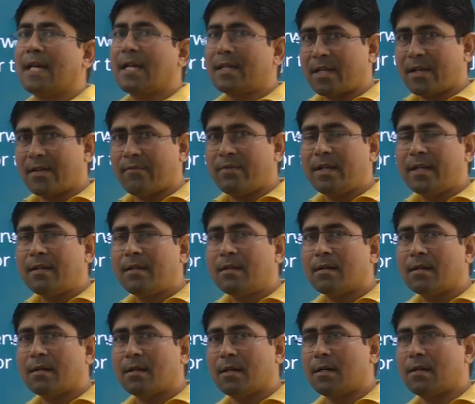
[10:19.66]
are
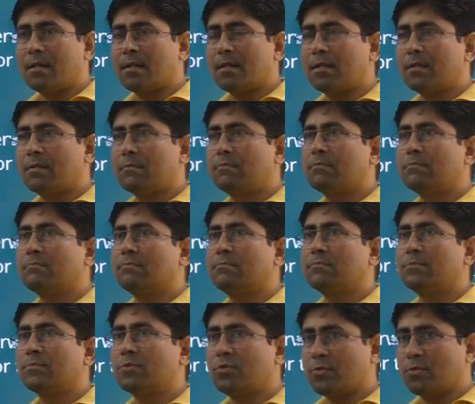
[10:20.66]
traveling
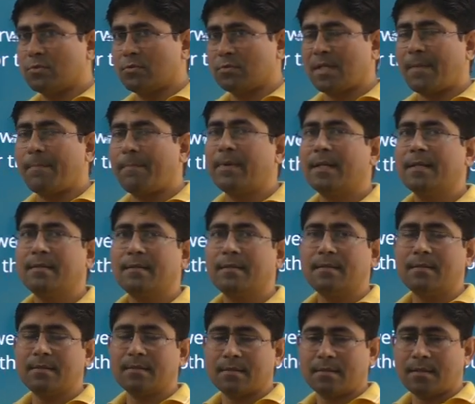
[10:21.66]
to some
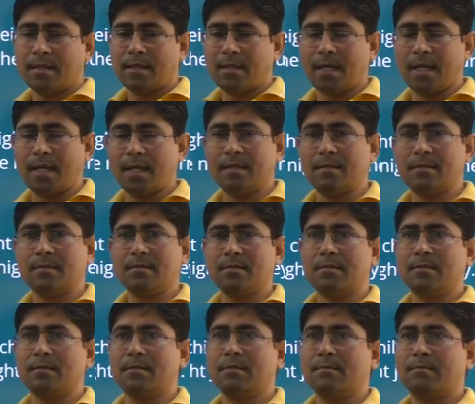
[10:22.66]
places, and
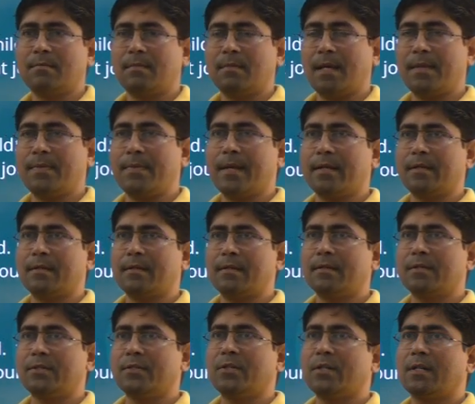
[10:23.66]
that
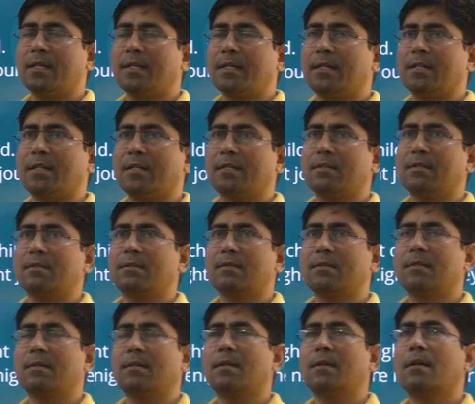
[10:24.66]
journey
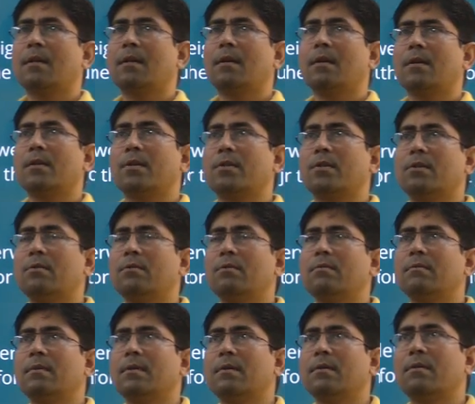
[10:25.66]
is,
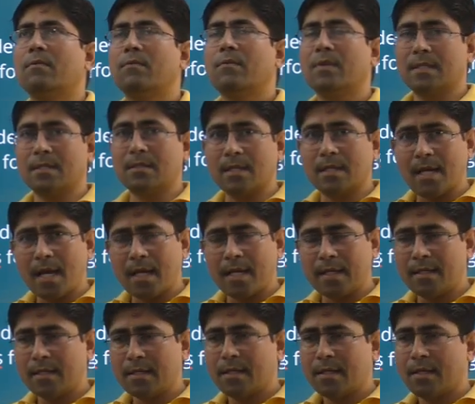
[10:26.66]
was in the
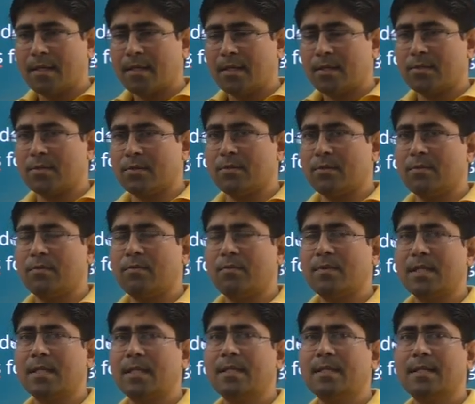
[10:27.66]
night. So
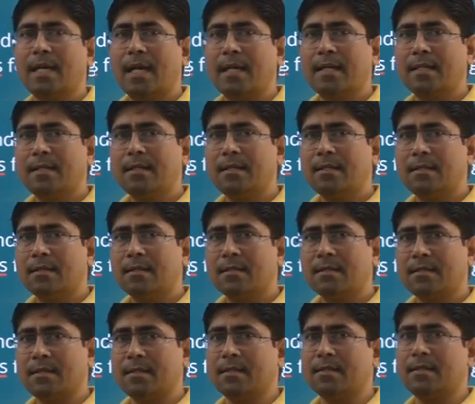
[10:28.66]
what they decided
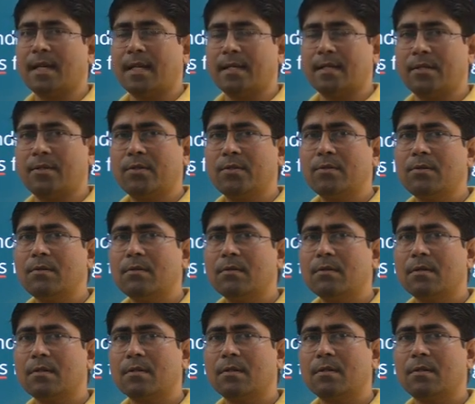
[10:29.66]
is, they decided to
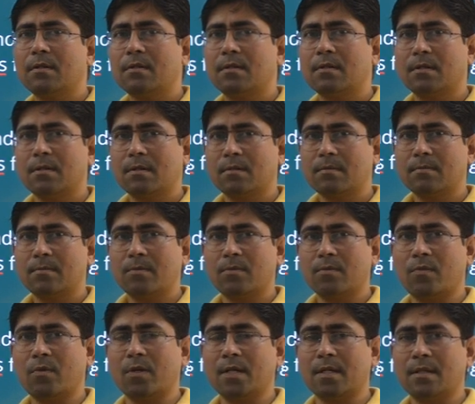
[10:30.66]

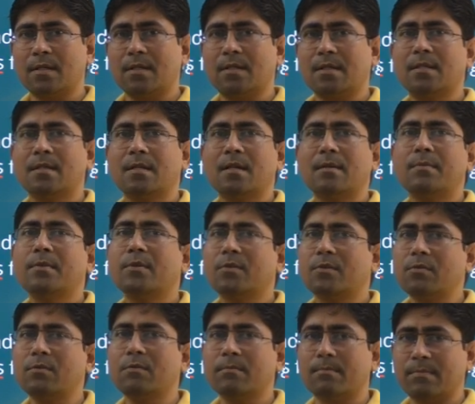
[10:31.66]
what? Reserve
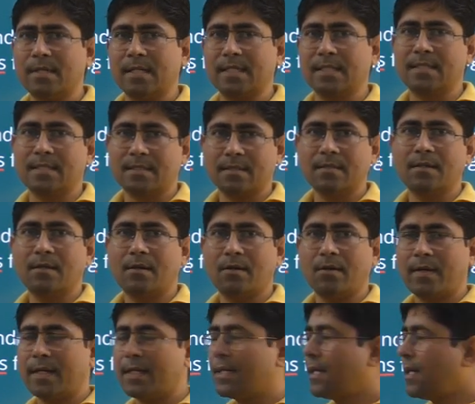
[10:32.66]
2 berths.
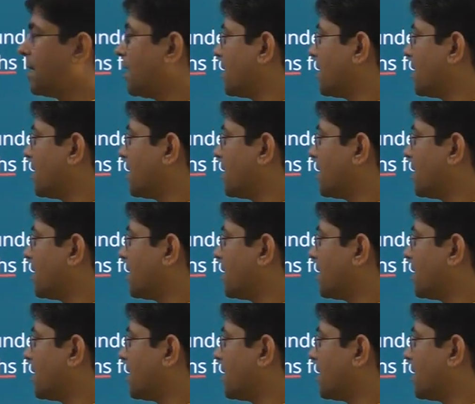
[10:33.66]
All right.